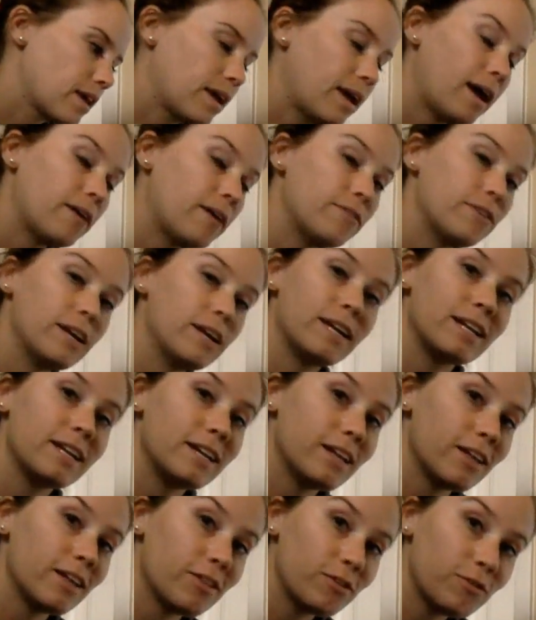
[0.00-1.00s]
have it in
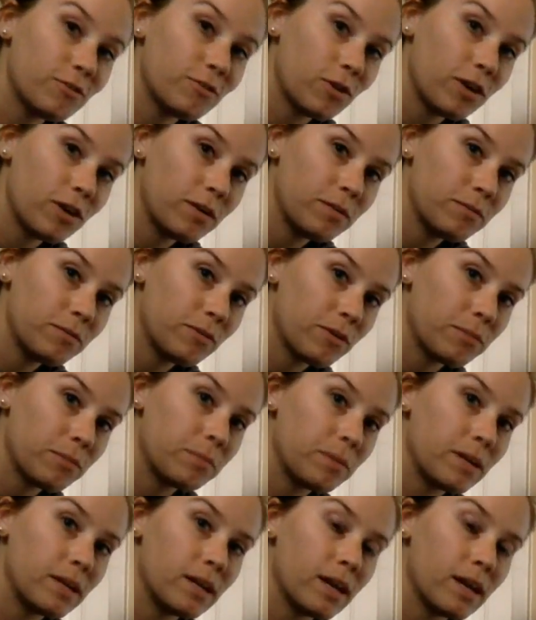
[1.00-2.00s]
another form from
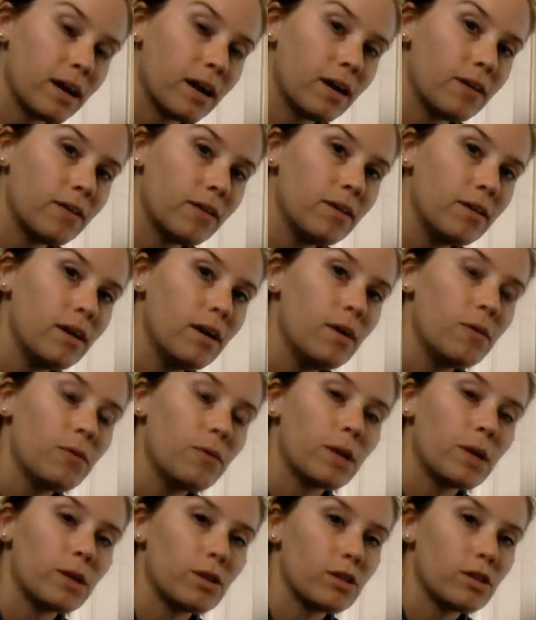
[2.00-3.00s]
me now,
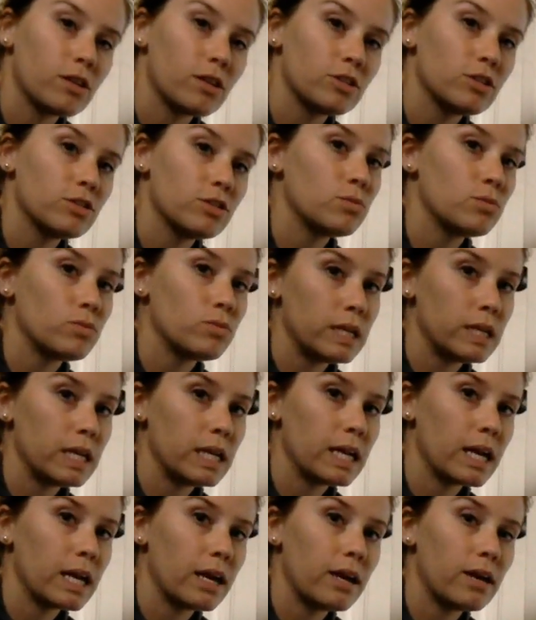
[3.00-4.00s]
rather than just
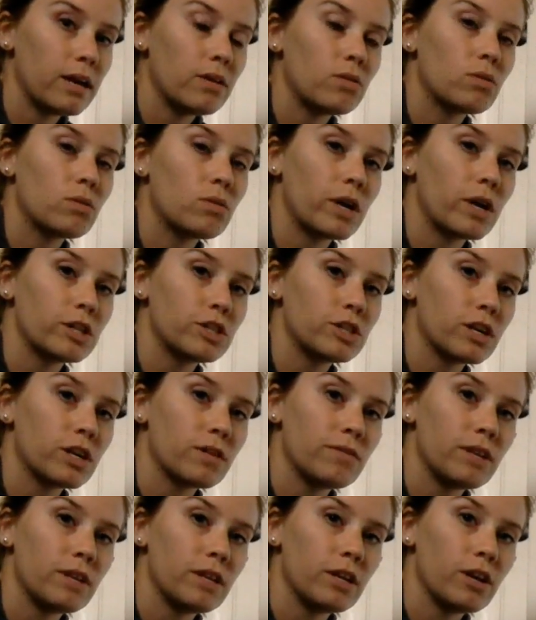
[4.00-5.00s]
reading it or watching
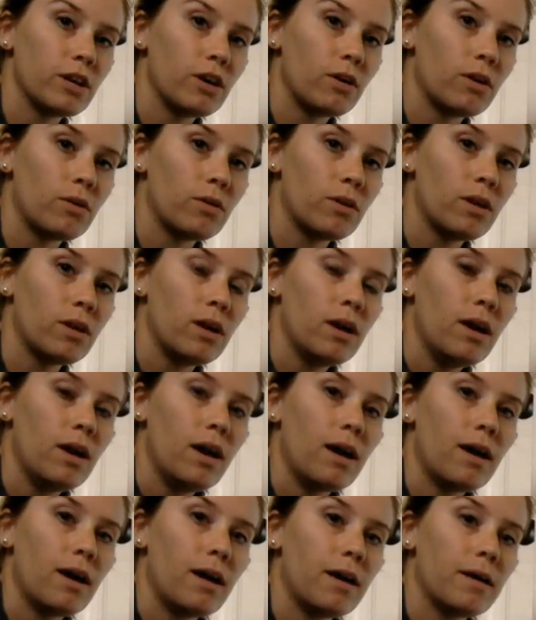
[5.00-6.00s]
a video
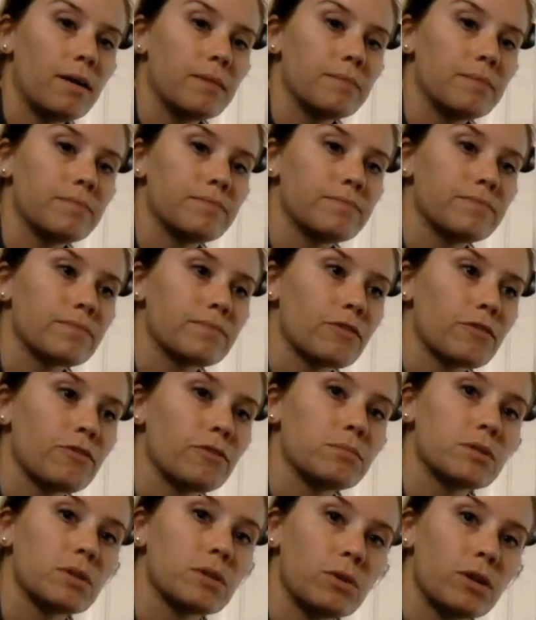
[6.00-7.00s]
um,
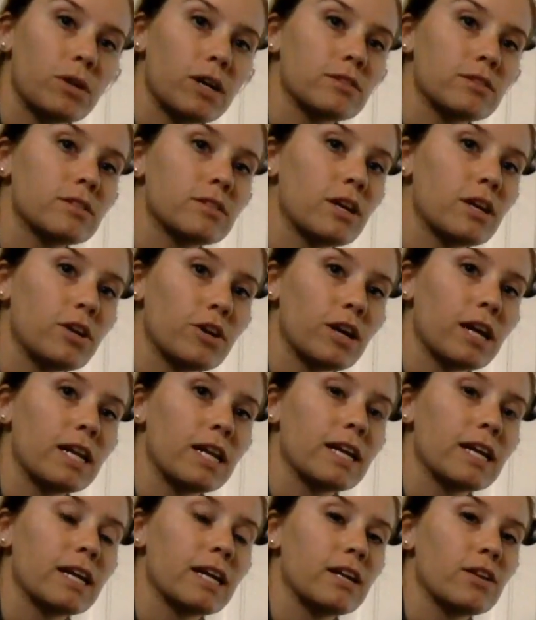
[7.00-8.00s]
from someone else. Now you're
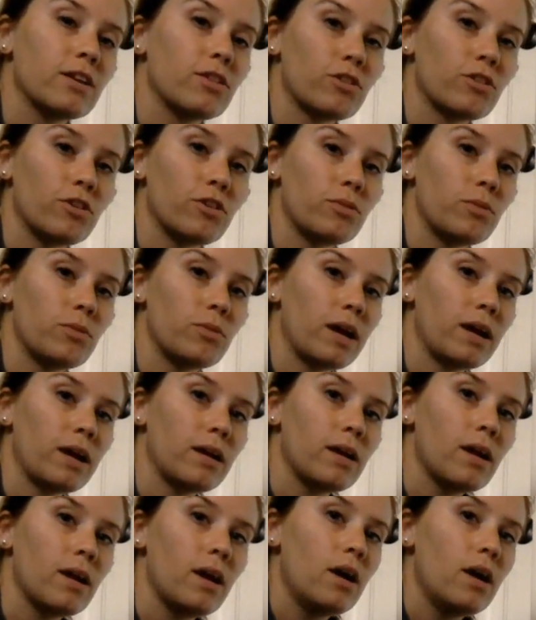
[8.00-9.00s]
getting it in a third way.
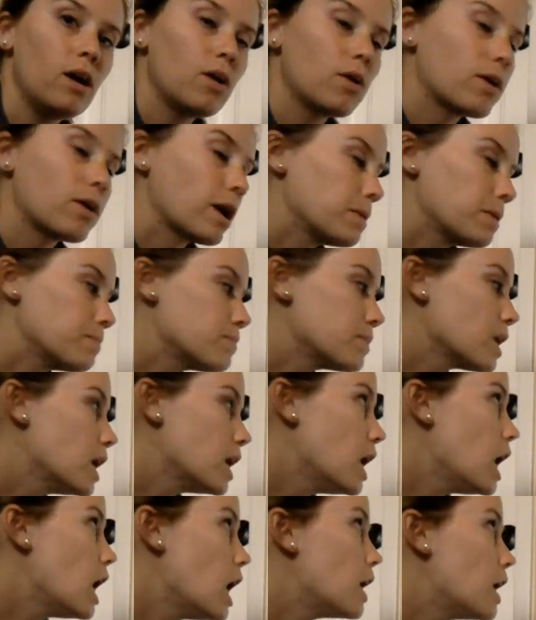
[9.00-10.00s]
Okay.
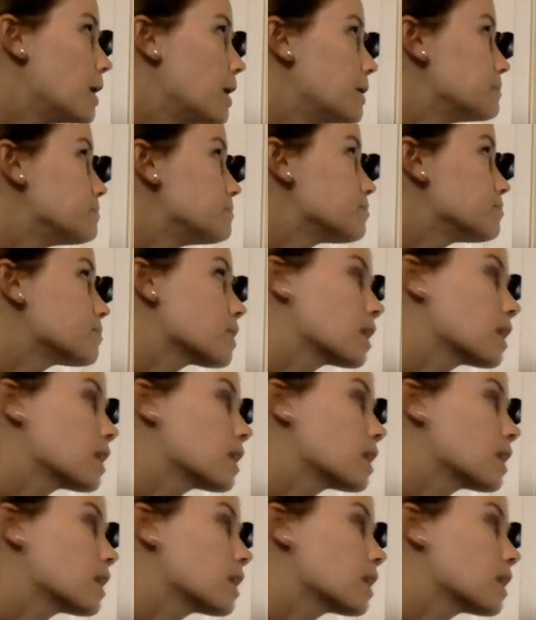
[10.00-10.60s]
Um,